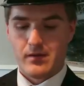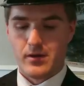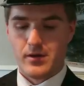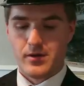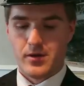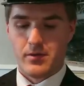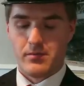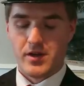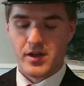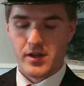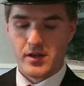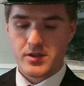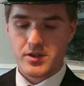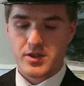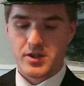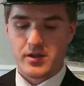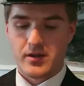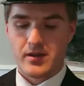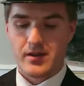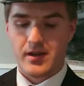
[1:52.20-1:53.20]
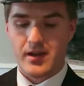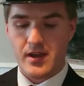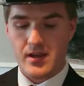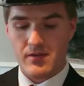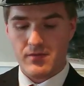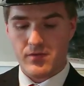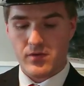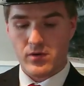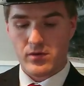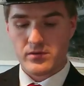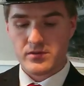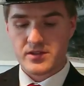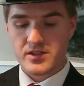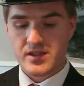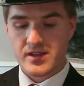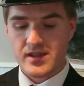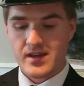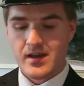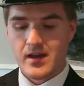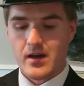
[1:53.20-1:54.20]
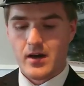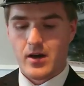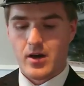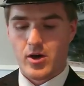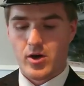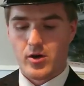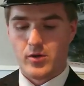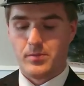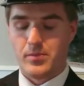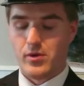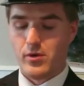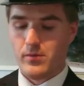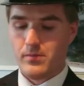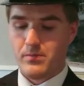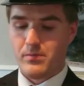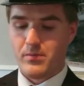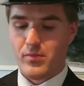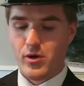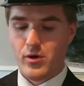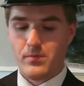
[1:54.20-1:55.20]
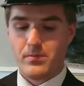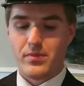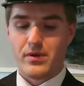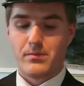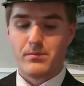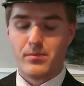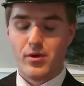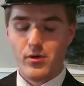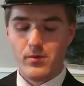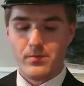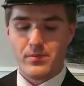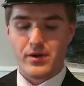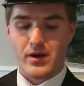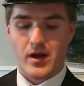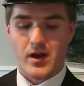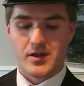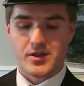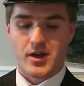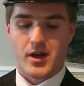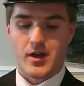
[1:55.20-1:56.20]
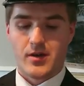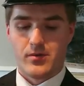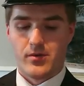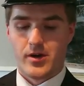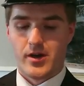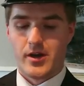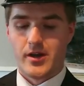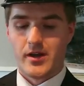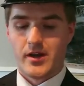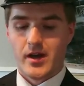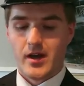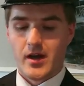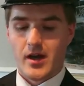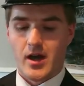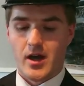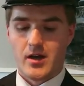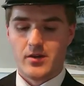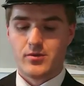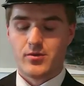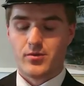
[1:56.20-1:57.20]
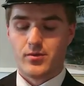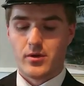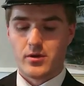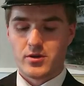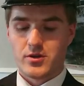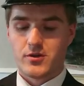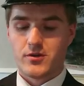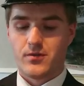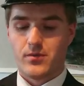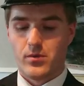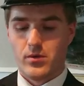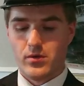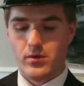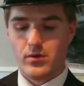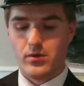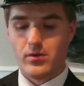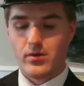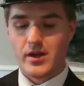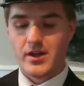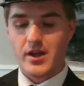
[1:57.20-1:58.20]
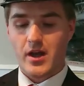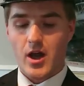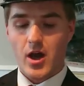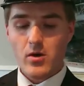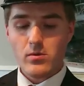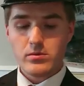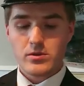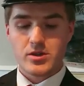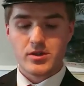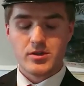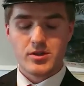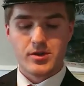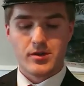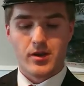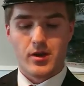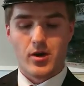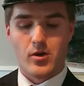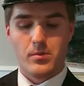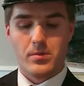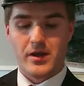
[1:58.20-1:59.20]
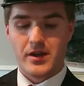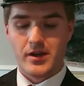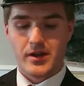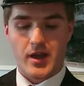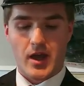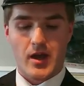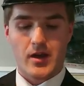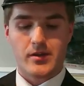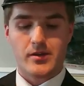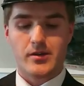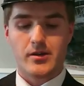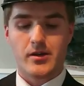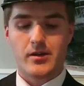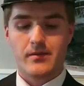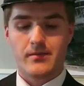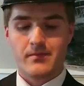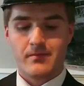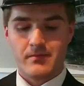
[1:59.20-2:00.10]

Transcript: "In a minute," he thought, "I'll poop, poop, poop at Henry and rush through and out into the open again."